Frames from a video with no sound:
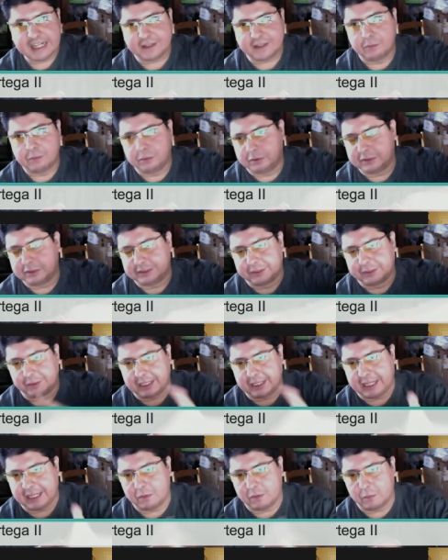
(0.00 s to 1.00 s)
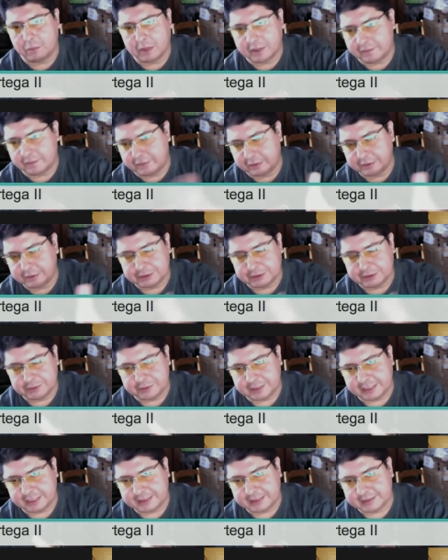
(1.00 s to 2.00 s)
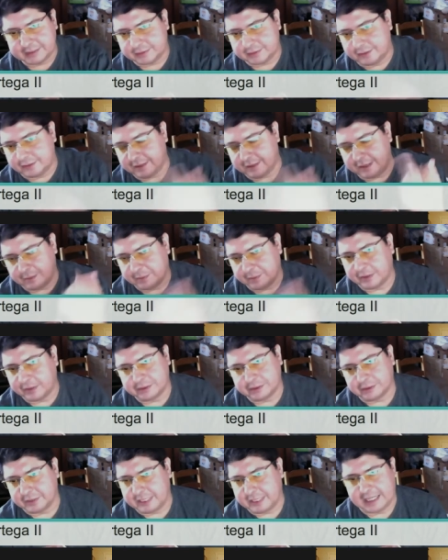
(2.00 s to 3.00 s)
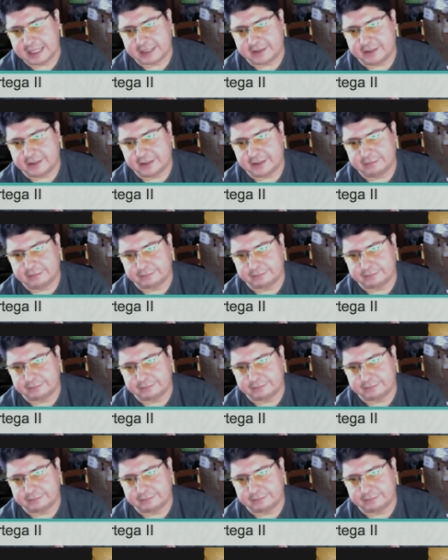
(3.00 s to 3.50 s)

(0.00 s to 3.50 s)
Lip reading: rules don't allow one of those 2 things, then we don't join the hackathon.